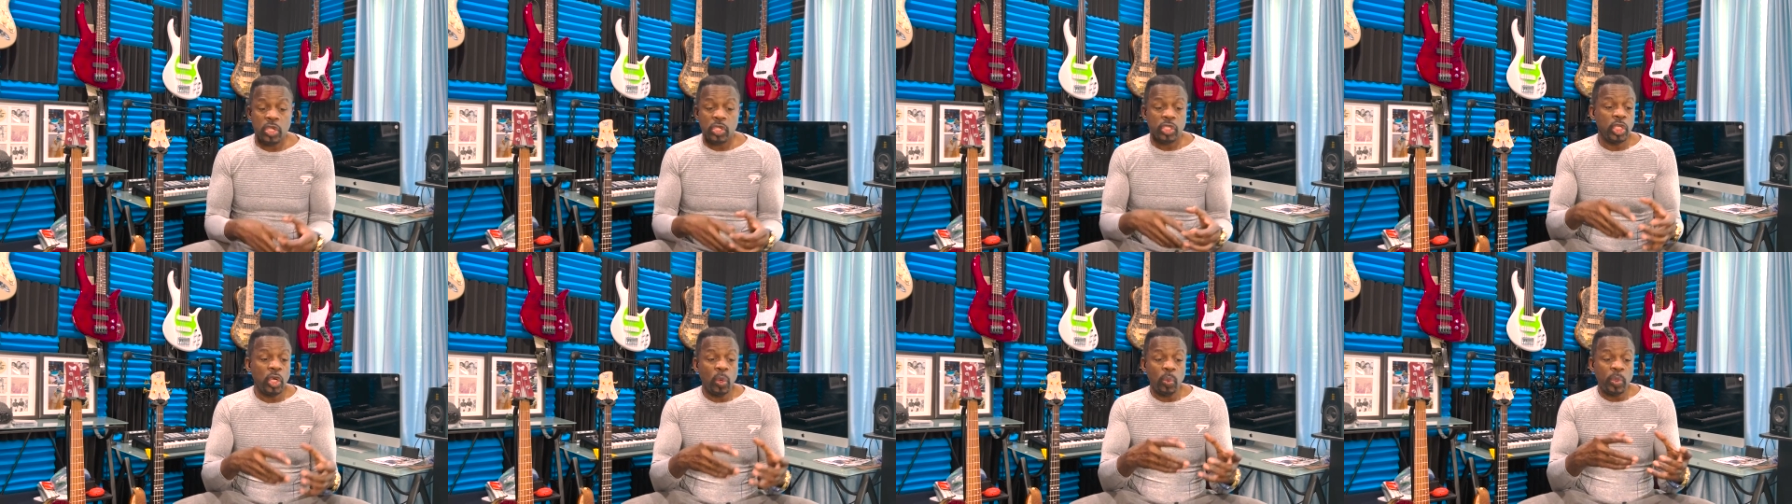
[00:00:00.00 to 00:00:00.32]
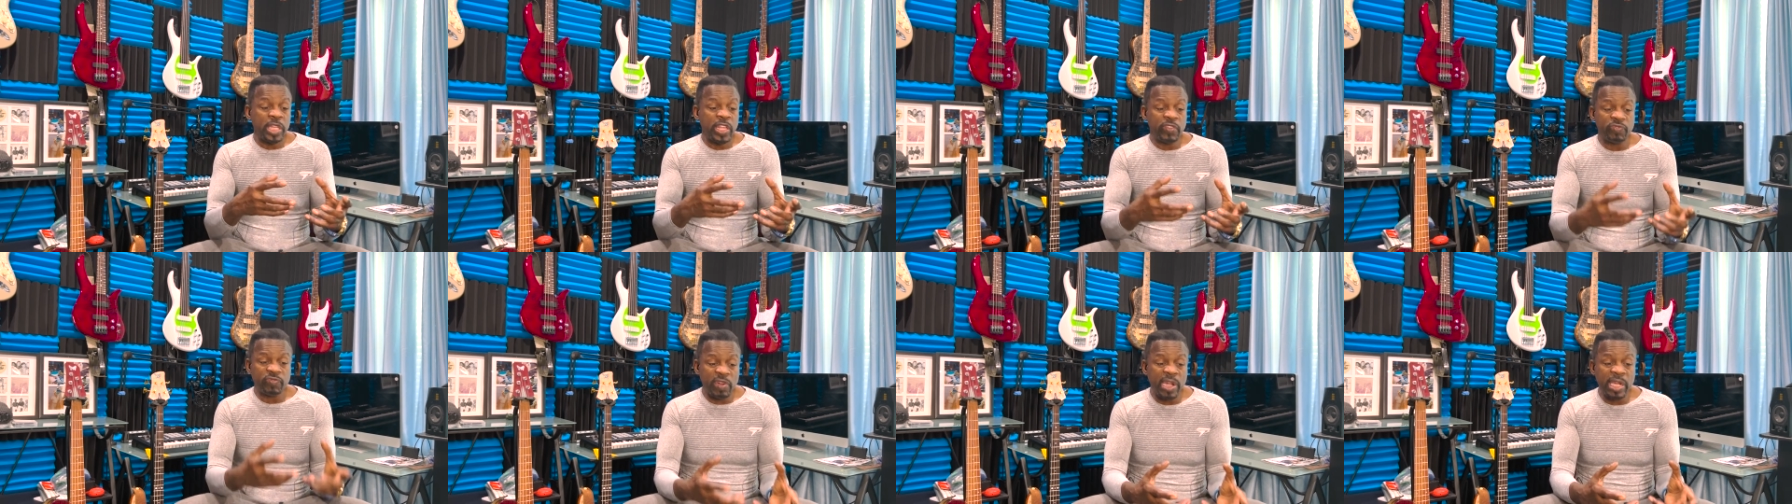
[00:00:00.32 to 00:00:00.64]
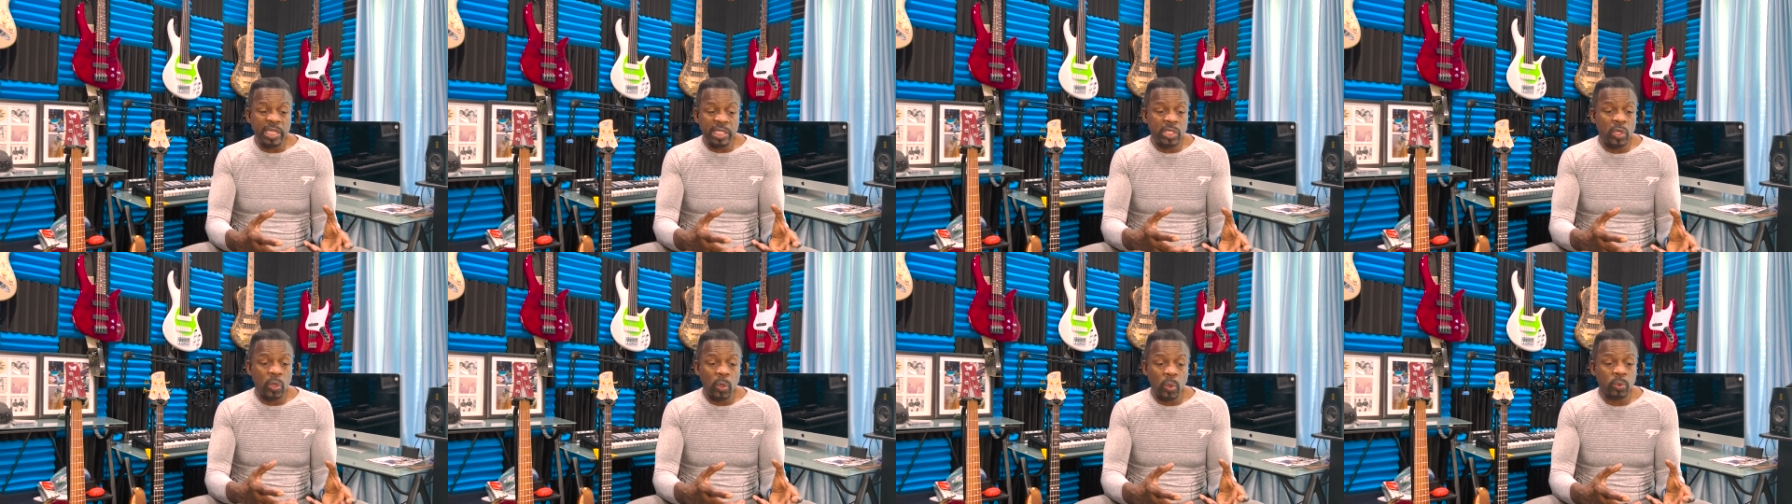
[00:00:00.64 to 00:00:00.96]
you know, when they
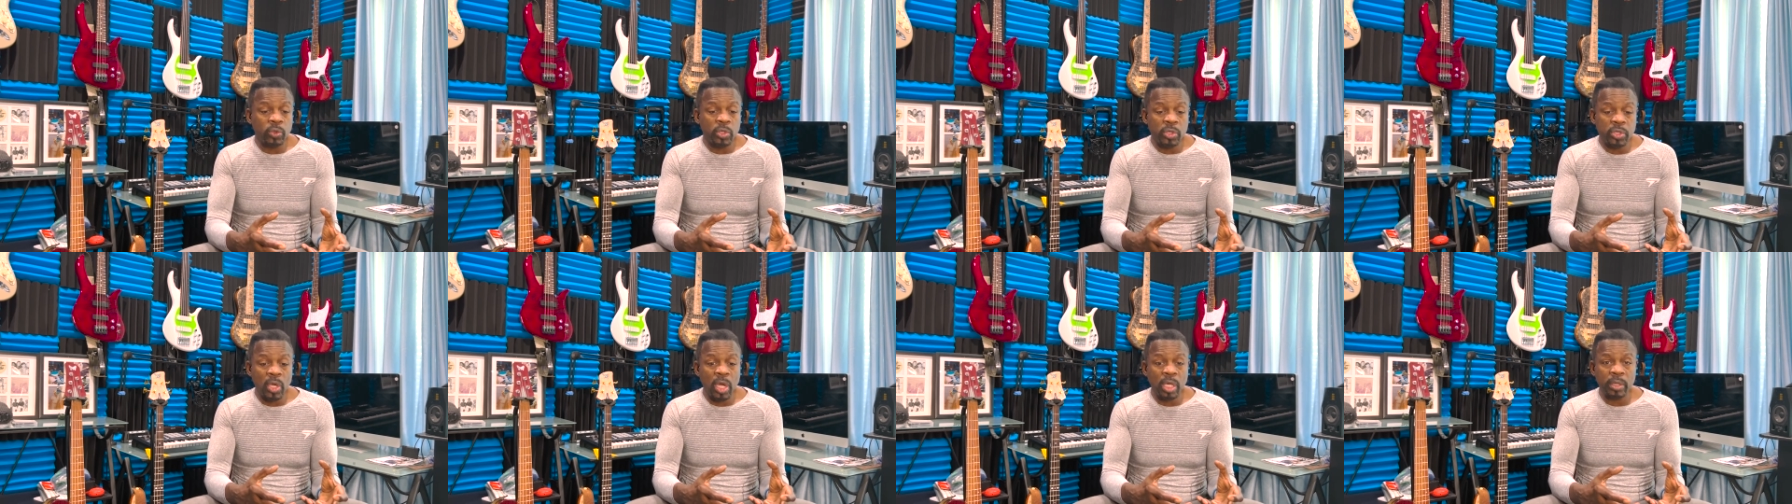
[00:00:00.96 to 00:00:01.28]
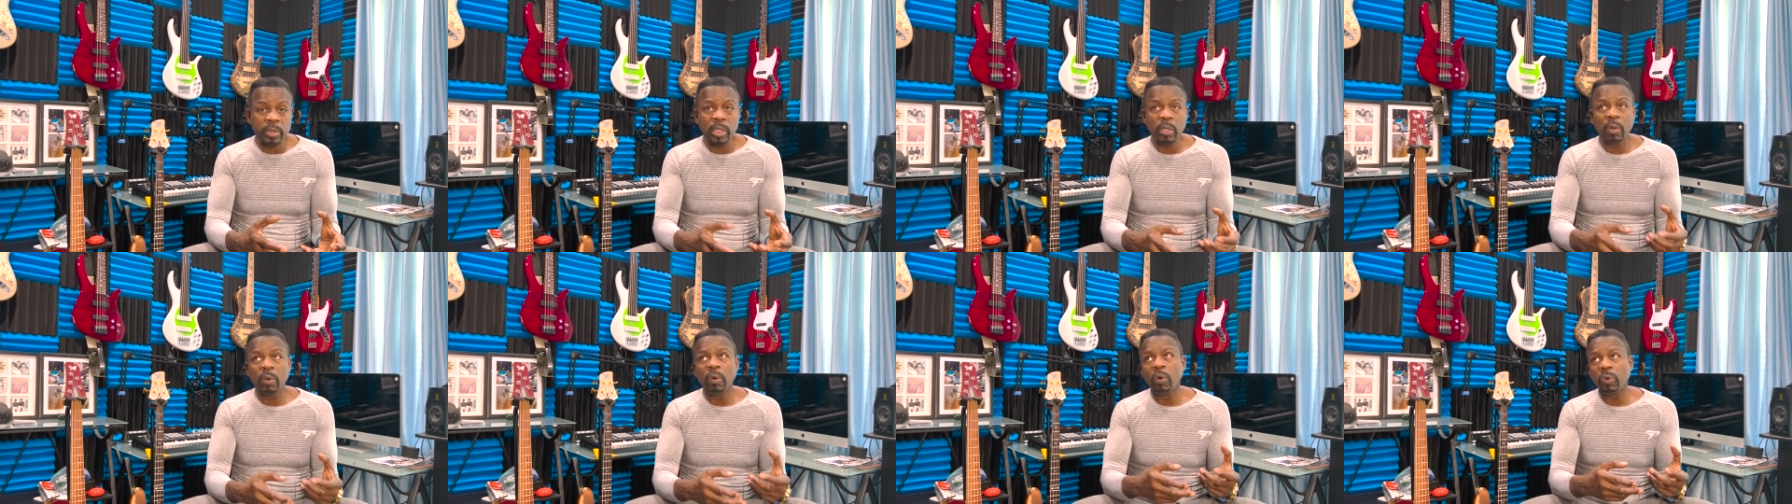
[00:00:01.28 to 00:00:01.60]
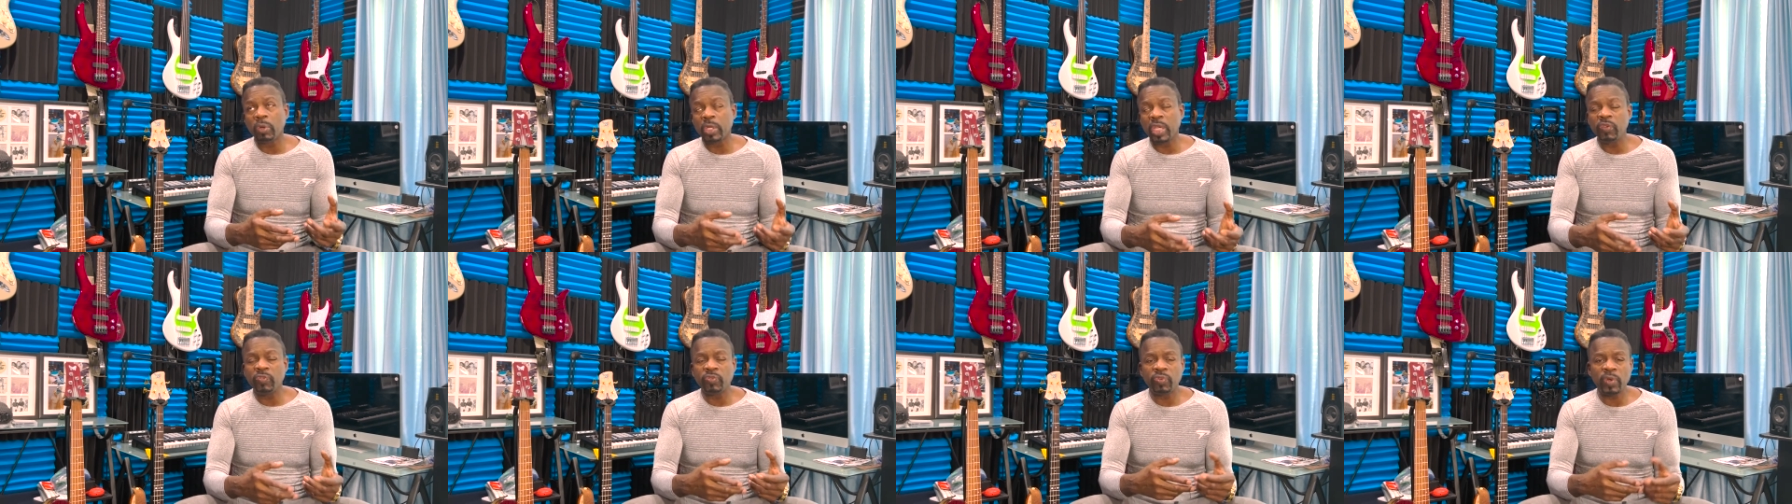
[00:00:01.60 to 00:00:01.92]
finally hold the dog, they go,
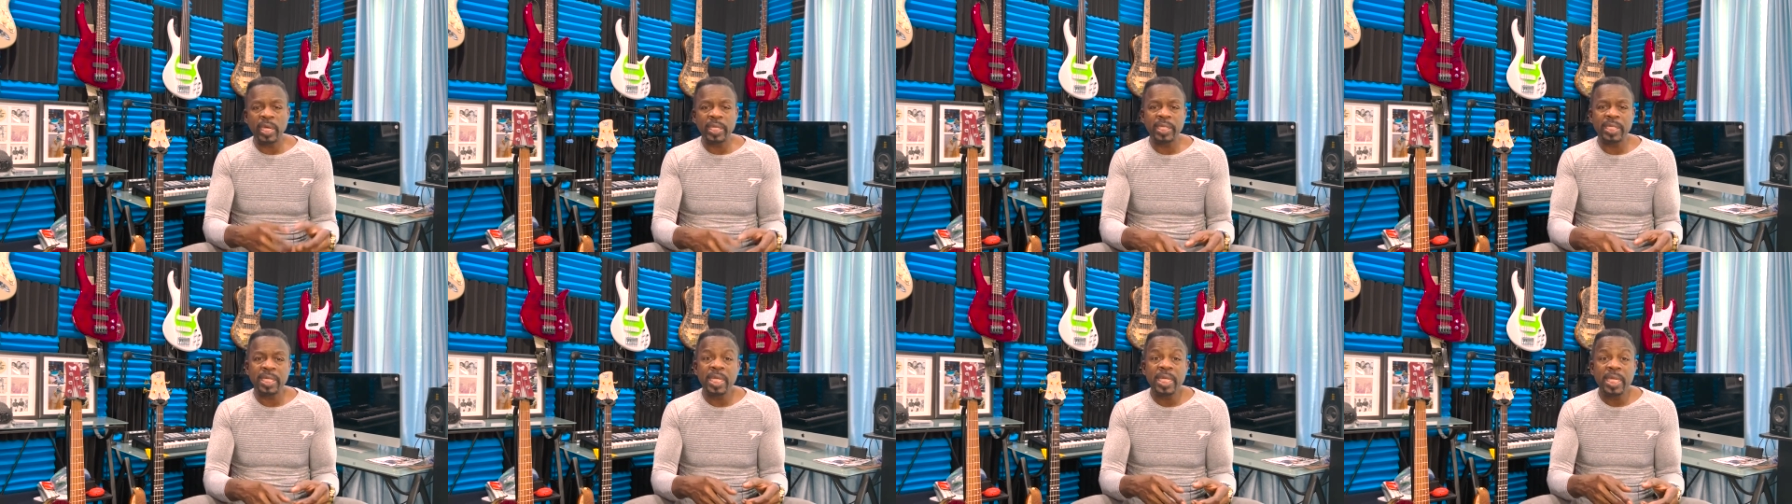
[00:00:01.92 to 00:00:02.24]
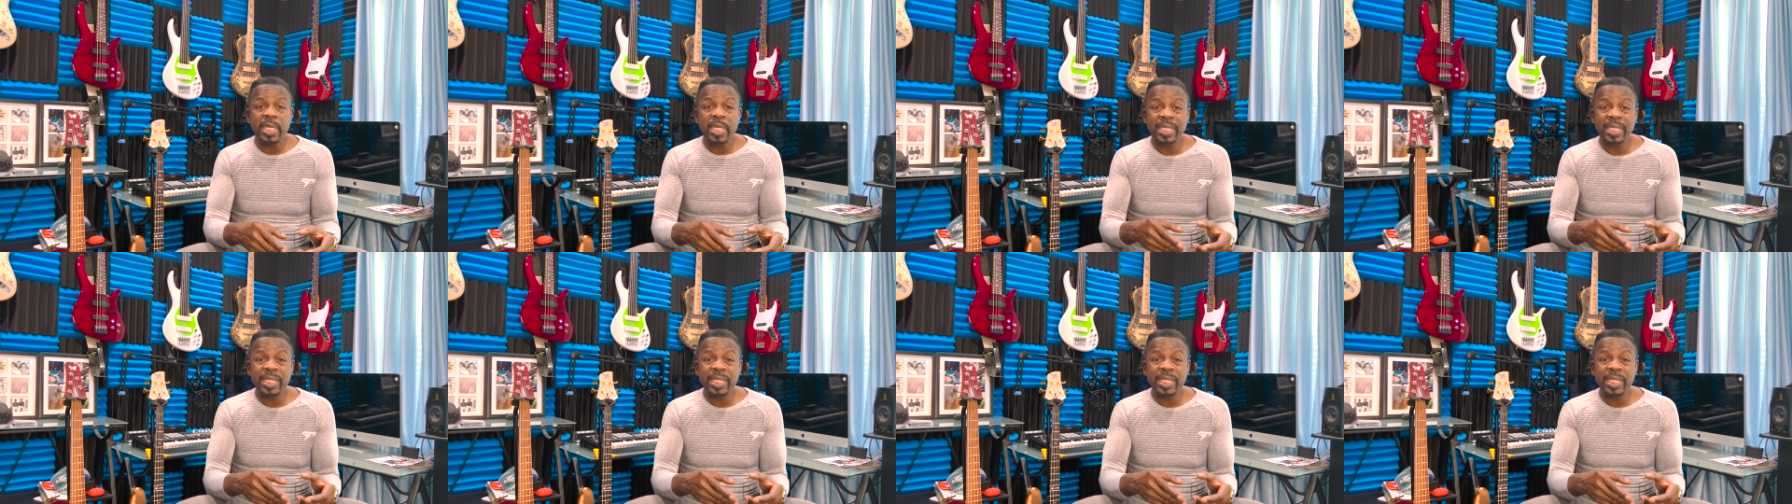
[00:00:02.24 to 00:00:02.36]
okay, finally.